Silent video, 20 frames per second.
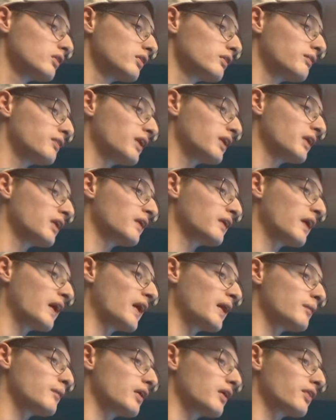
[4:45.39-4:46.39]
defeating
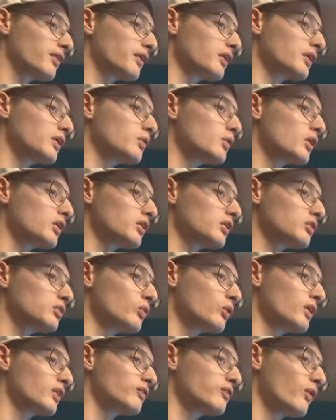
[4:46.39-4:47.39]
them 31 to
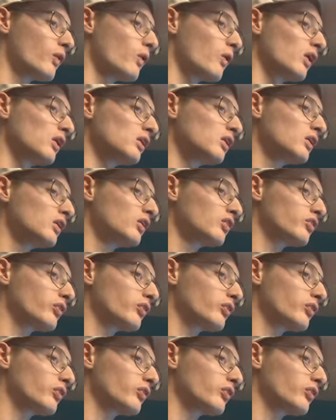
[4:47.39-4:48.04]
24.